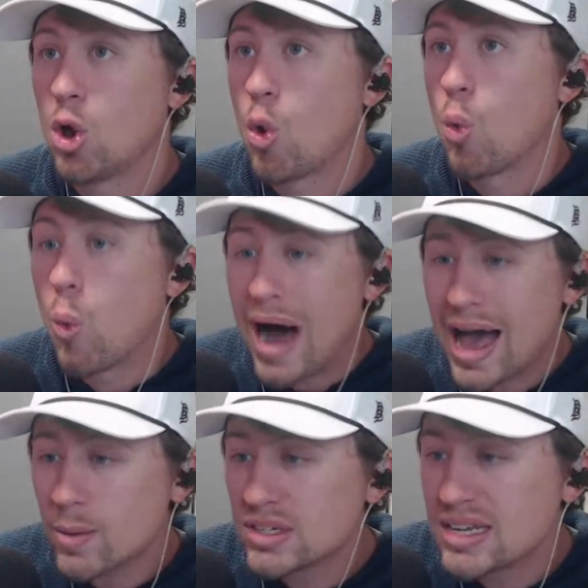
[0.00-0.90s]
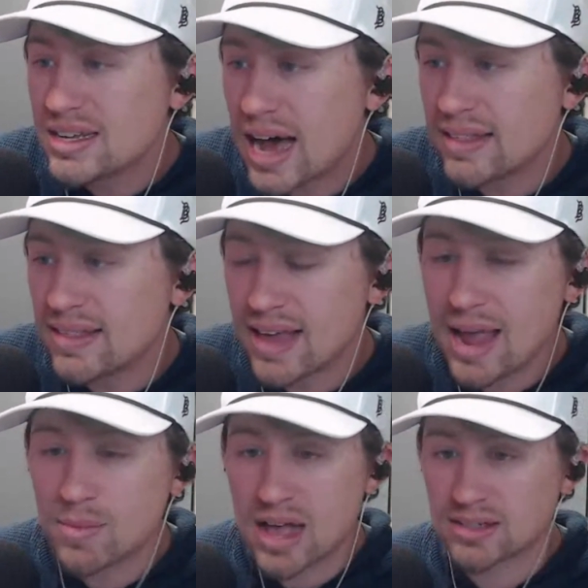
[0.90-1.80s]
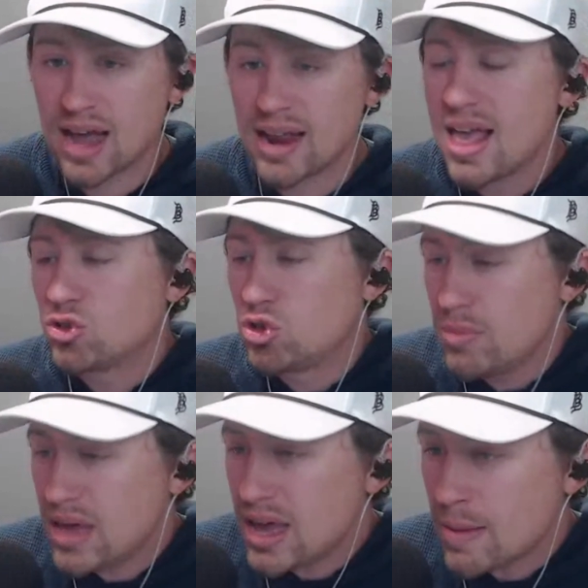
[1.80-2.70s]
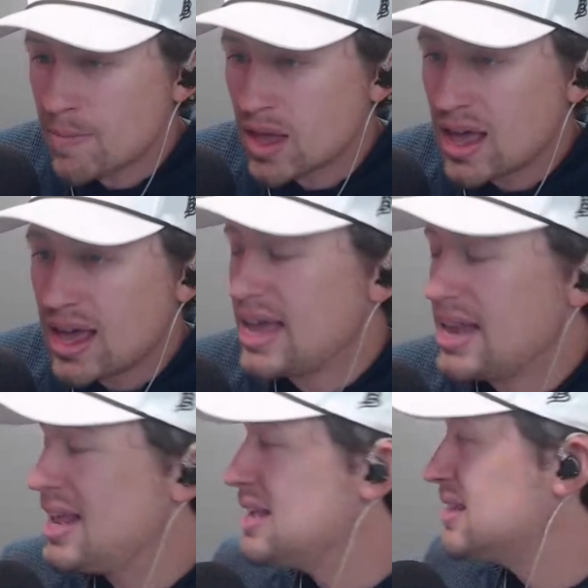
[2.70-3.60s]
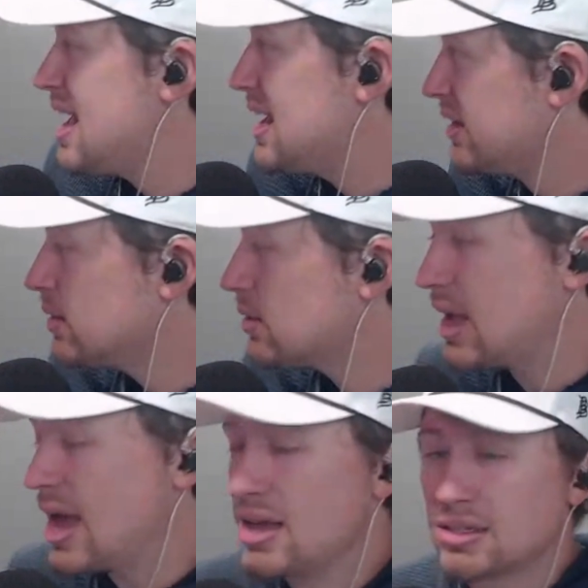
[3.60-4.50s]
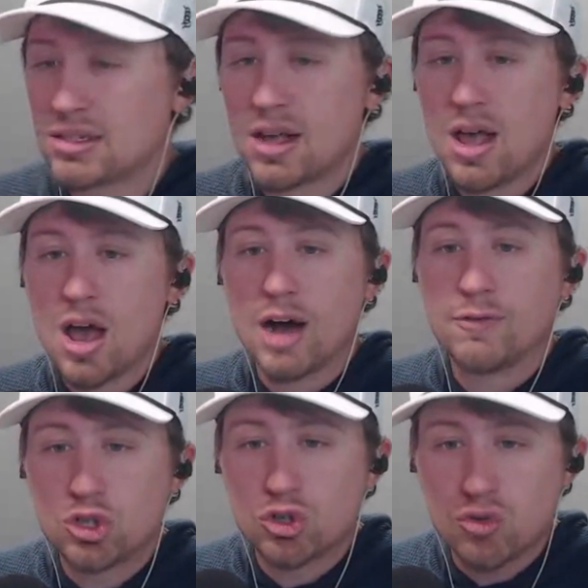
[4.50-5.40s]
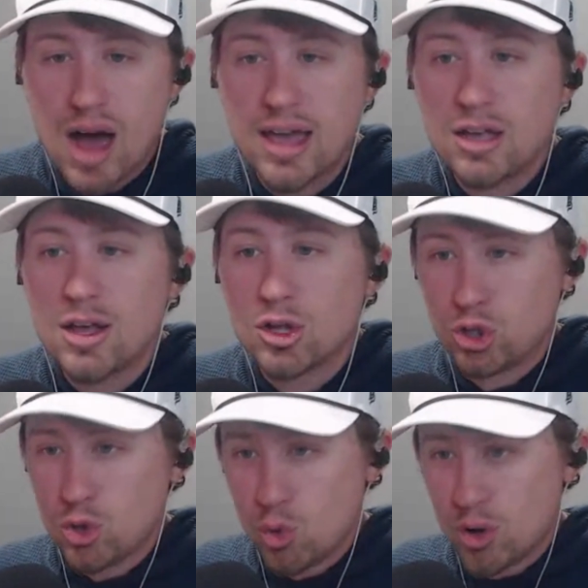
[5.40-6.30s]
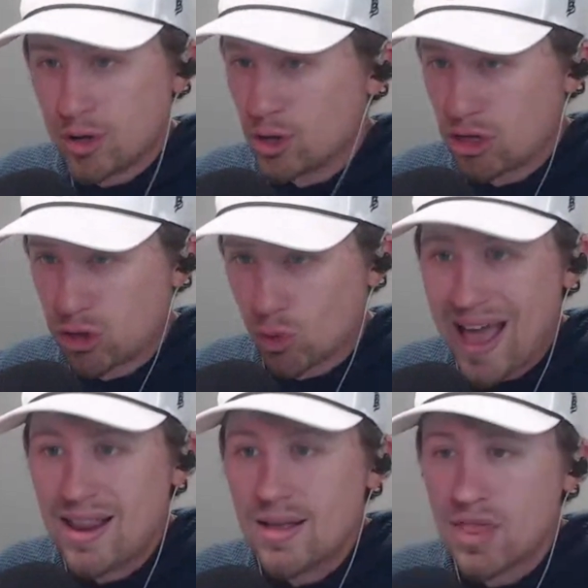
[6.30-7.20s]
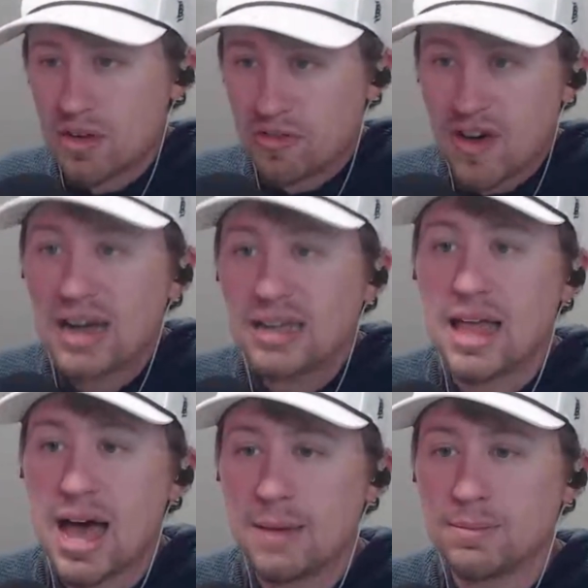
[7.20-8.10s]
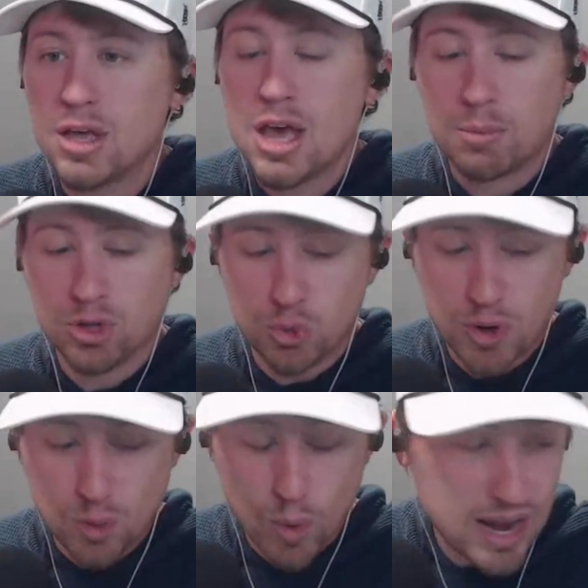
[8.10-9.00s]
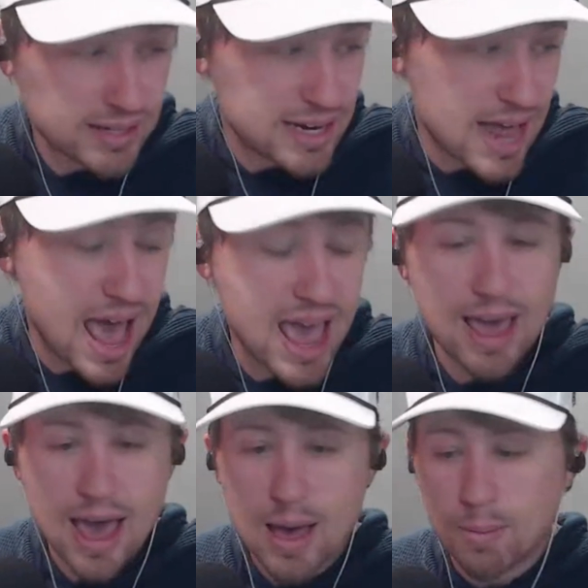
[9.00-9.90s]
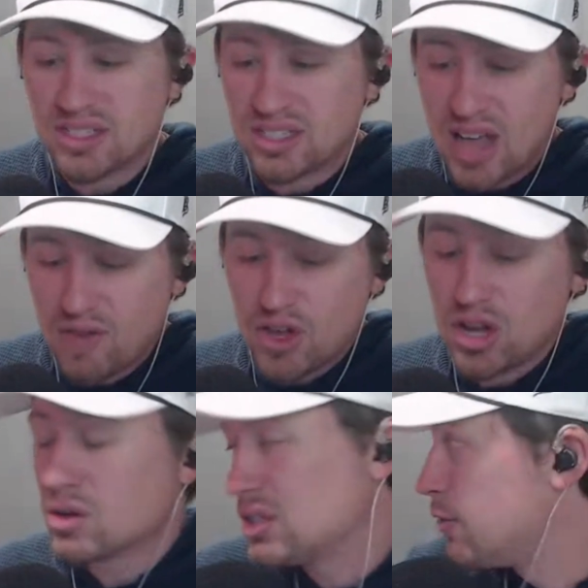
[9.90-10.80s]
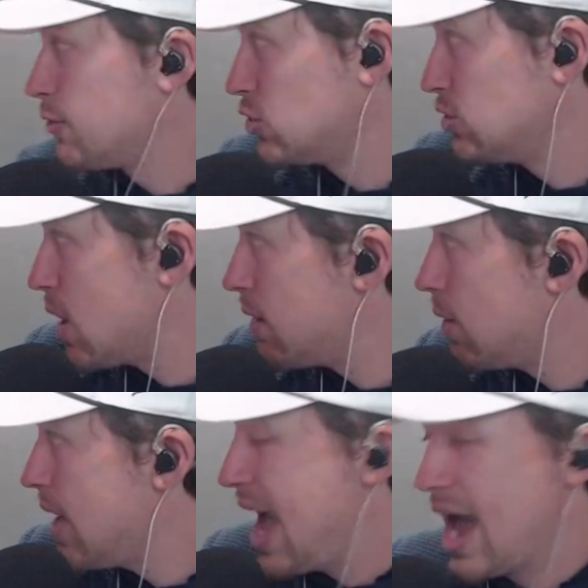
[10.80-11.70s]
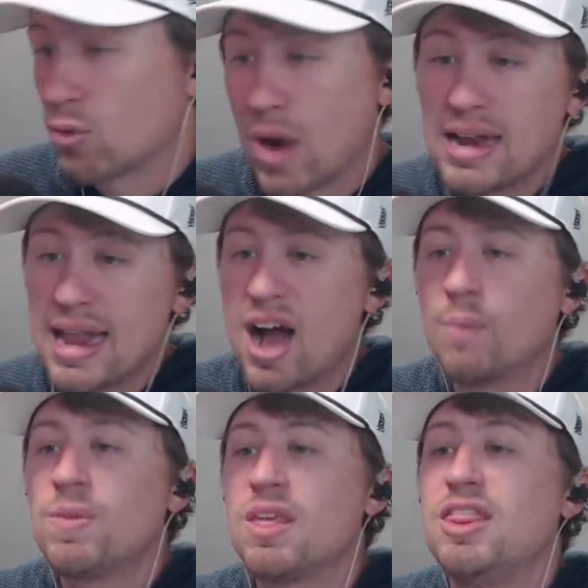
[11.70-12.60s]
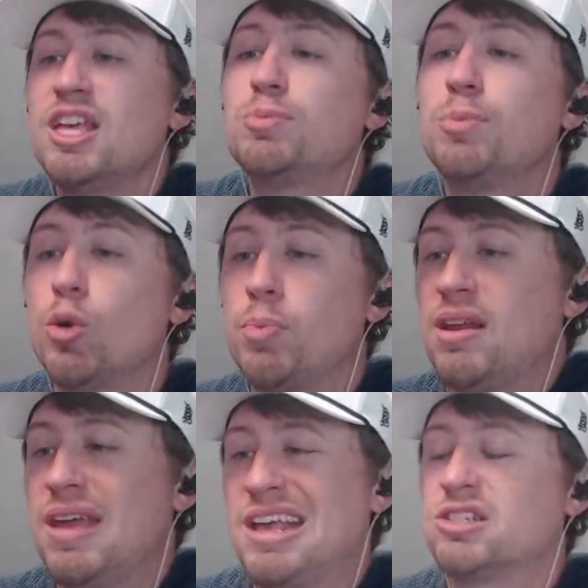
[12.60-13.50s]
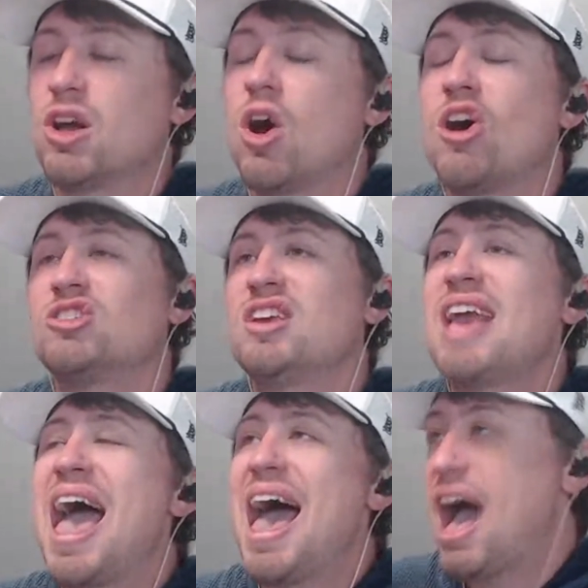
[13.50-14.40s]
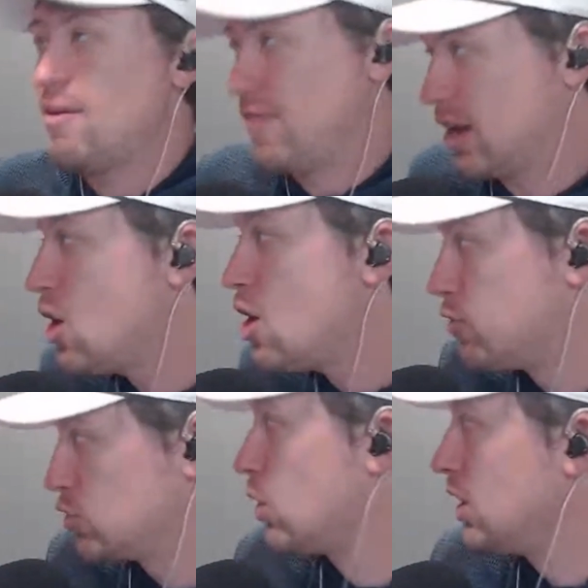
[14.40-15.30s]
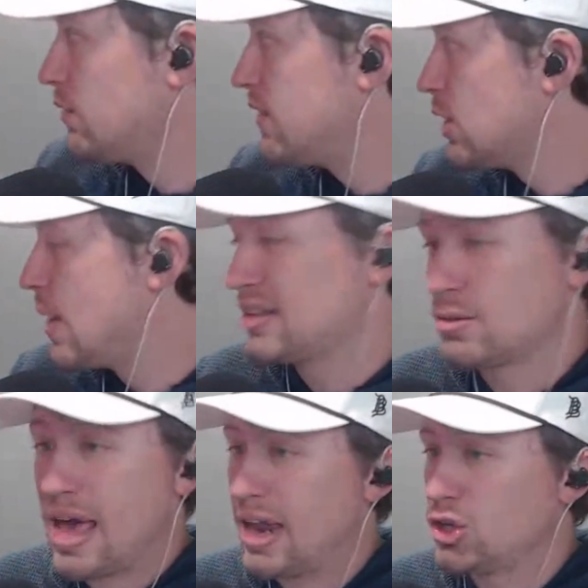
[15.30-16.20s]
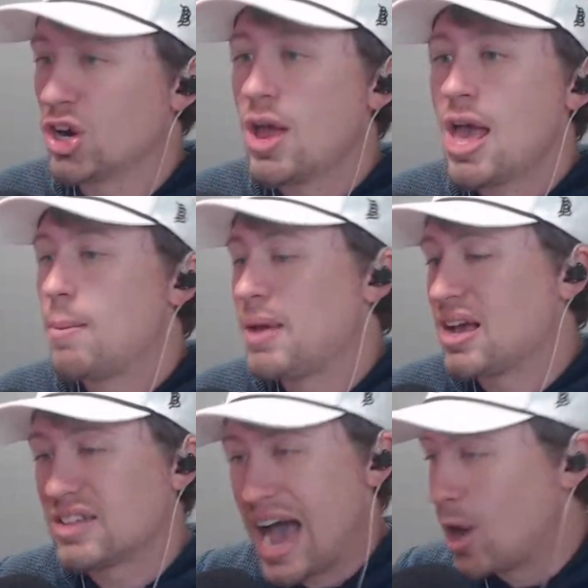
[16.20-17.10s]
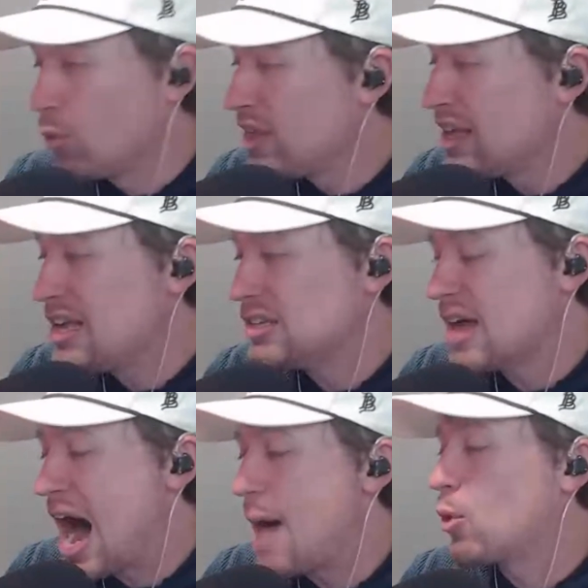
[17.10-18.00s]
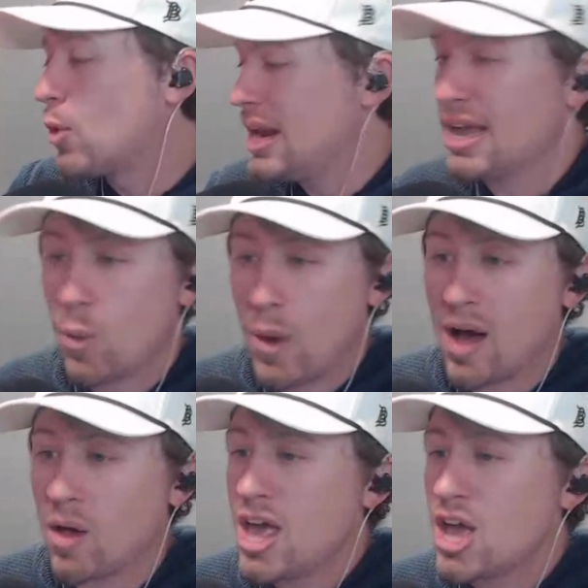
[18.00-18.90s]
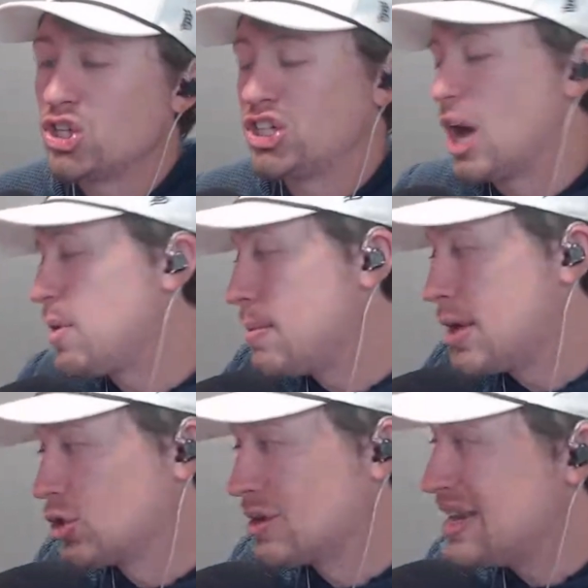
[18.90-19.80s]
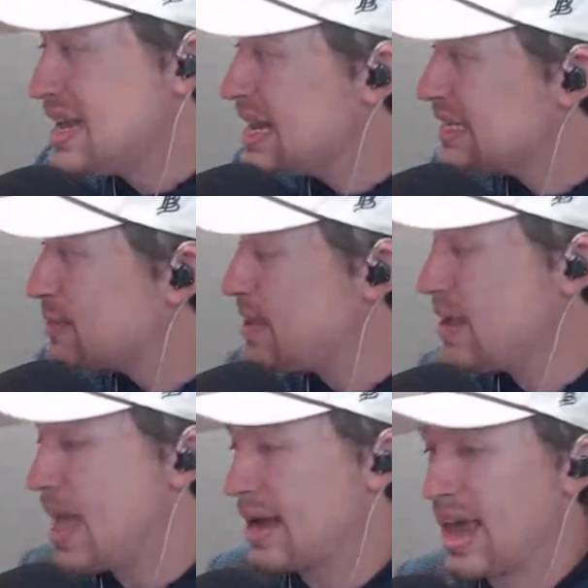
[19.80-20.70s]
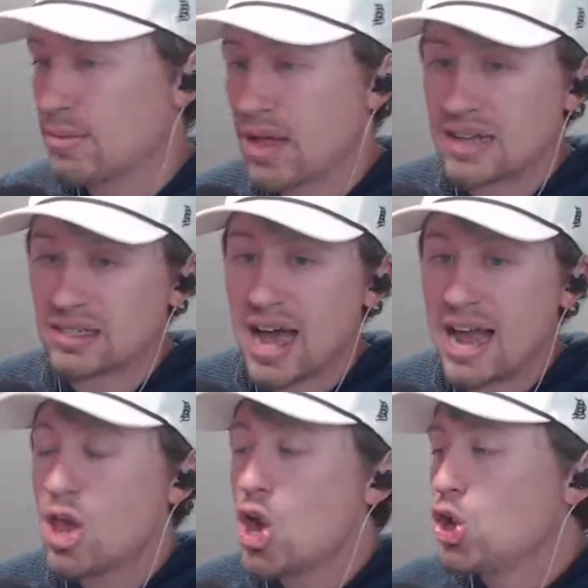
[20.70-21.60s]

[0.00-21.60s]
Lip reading: Why was he not in the game last night? To me, it is a clear case of trying to thread the fine line between winning today but saving yourself for tomorrow. And right now, this bullpen is causing havoc for Torey Lovullo as a manager because I don't think he's operating it well. Shelby Miller needed to be in that game last night.